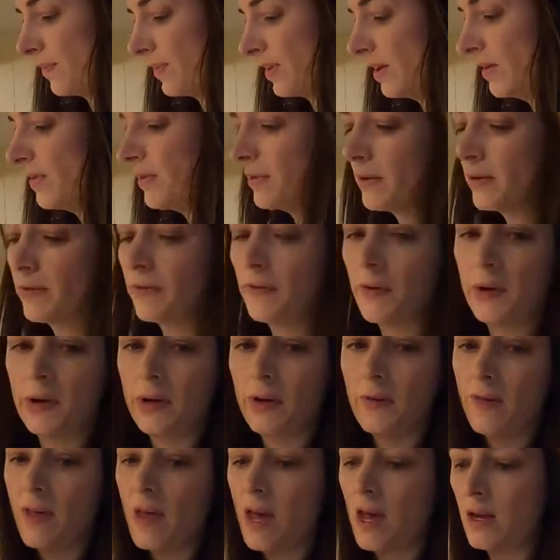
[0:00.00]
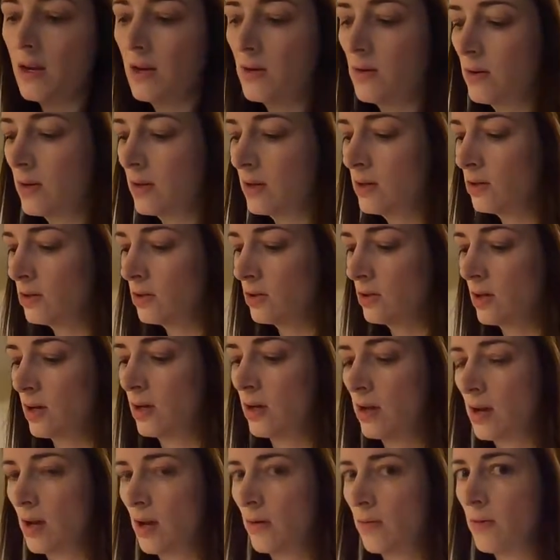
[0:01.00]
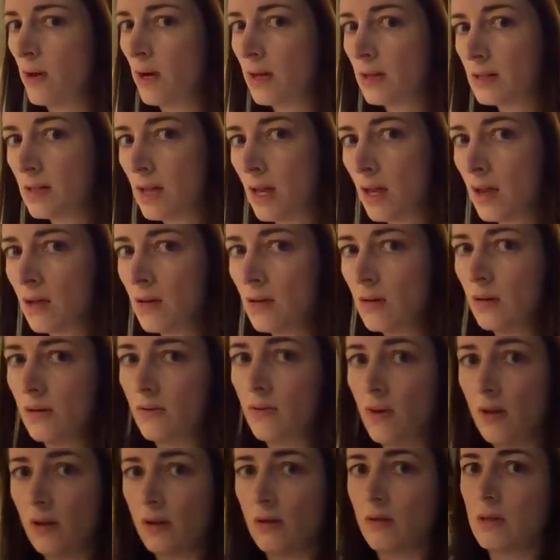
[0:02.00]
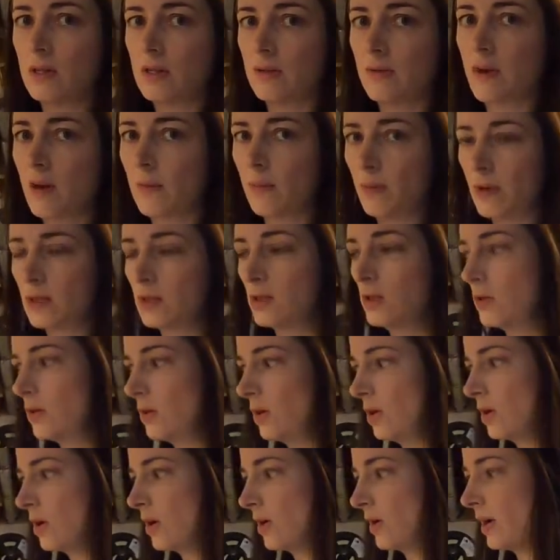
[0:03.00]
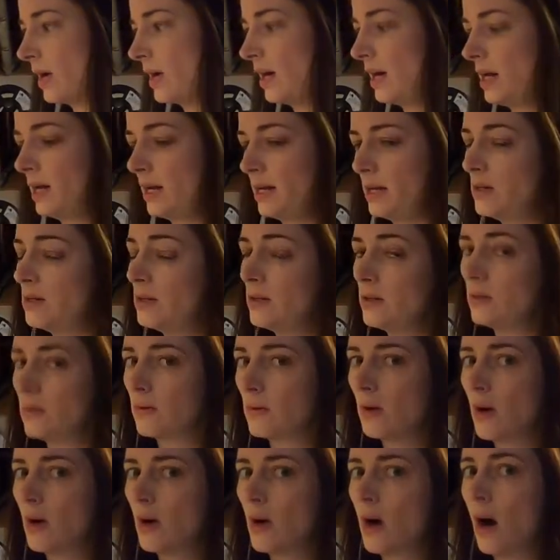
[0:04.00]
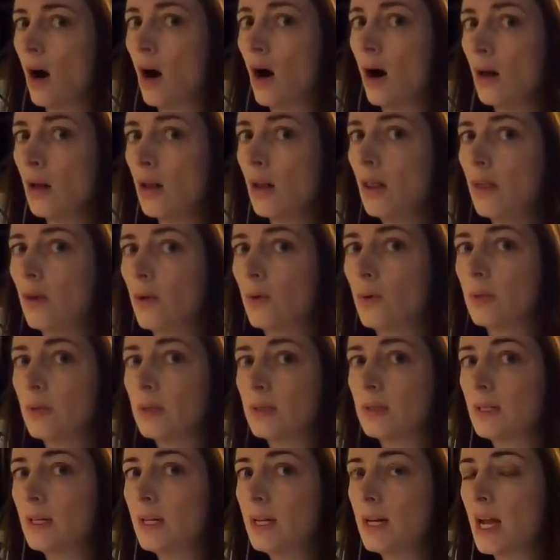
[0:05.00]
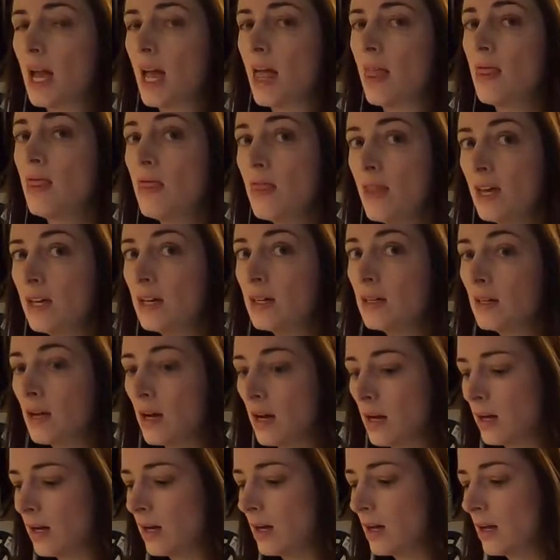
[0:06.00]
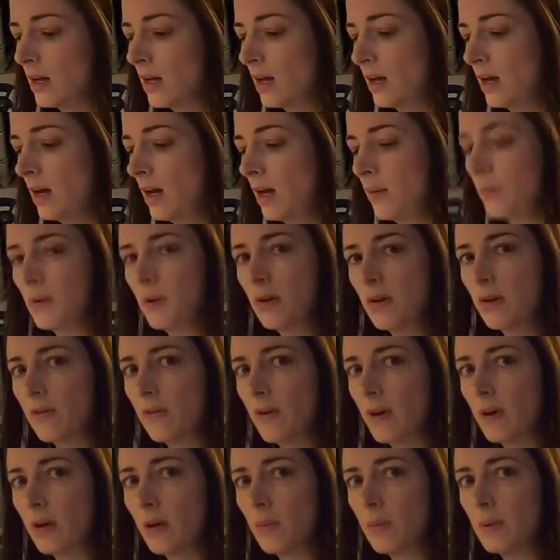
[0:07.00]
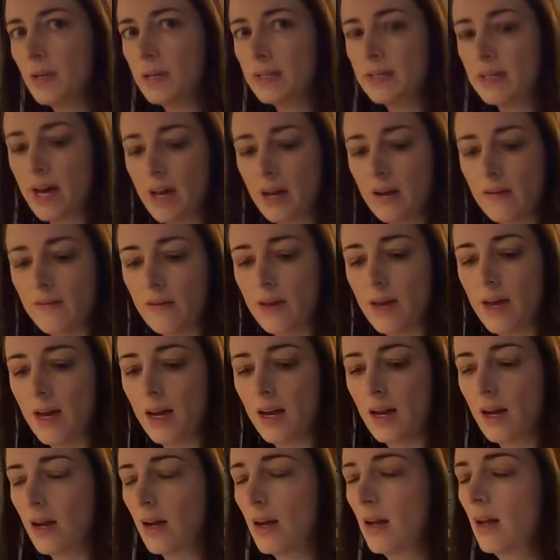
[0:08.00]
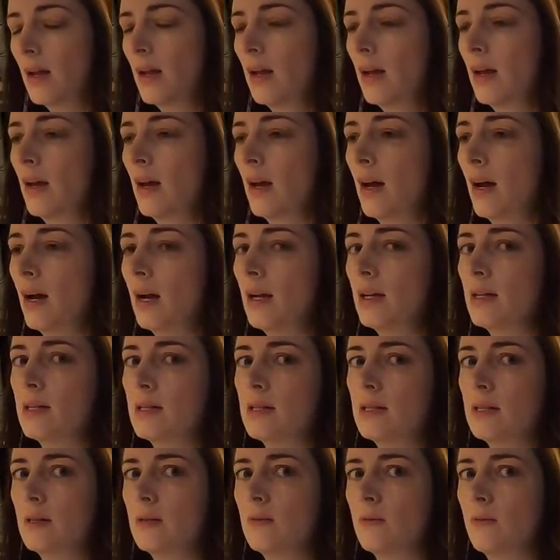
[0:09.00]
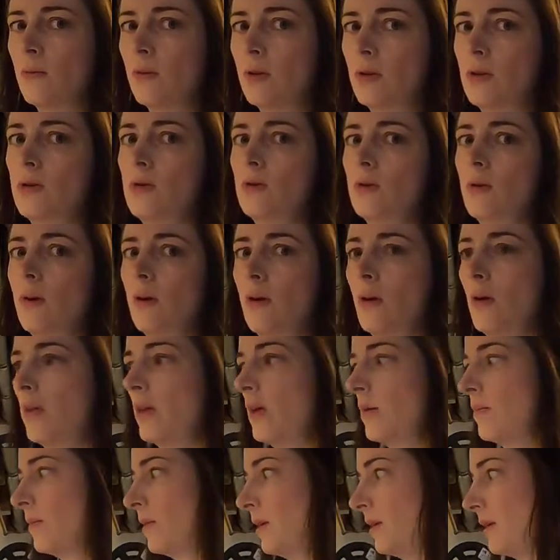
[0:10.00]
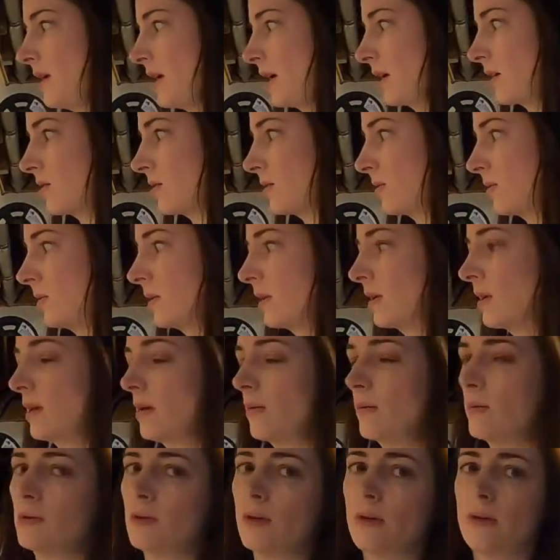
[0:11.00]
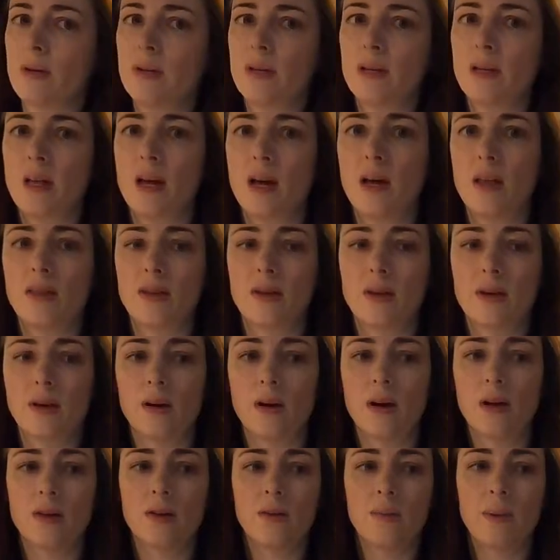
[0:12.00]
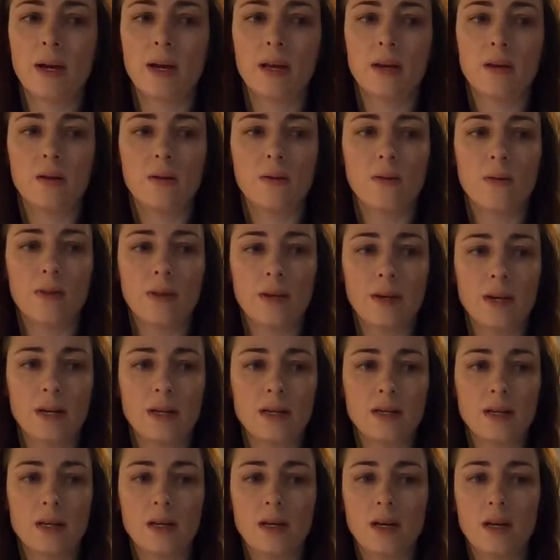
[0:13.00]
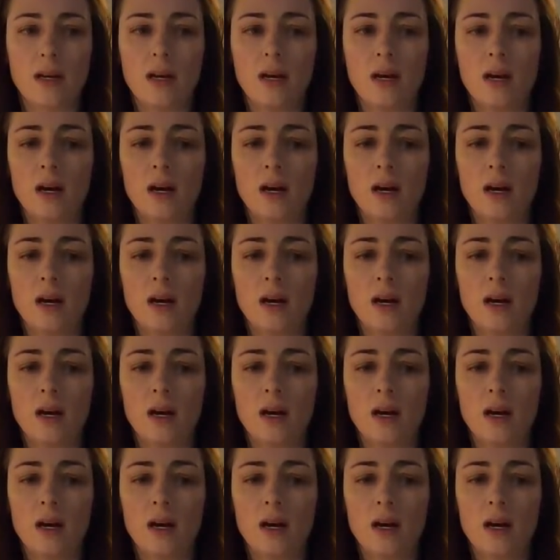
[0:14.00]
if you're afraid of that, you can just cut a rectangle of all of these fabrics. You can go ahead and do all of the quilting and then cut your final piece out of that. I just didn't want to do all that much extra work. That was already a lot. The other panel that I did